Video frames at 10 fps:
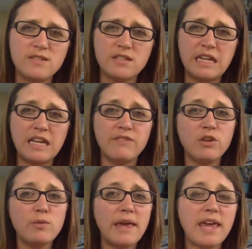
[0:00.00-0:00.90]
It's going to give
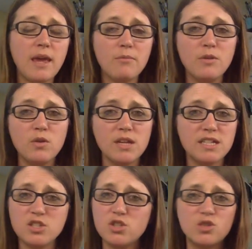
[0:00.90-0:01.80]
you like you could
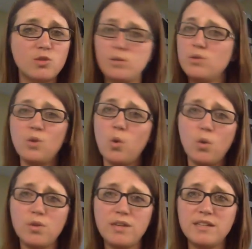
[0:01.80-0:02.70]
just glue the
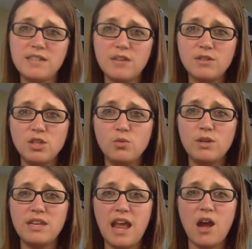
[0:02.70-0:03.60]
whole thing down and you
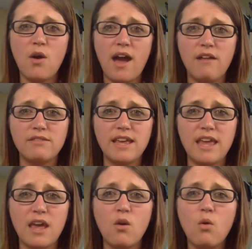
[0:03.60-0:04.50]
would now have like
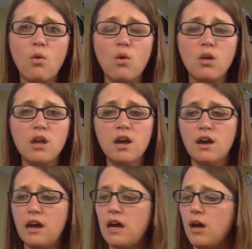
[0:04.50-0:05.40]
a whole
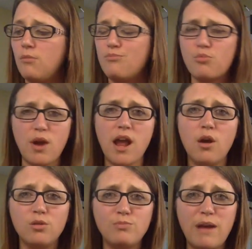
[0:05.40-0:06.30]

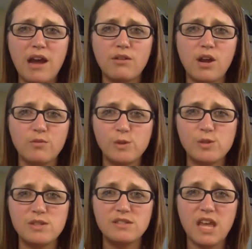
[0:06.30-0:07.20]
brown background
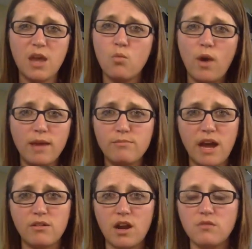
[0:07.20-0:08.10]
versus a white
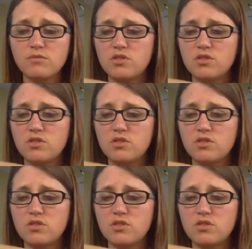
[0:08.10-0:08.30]
background.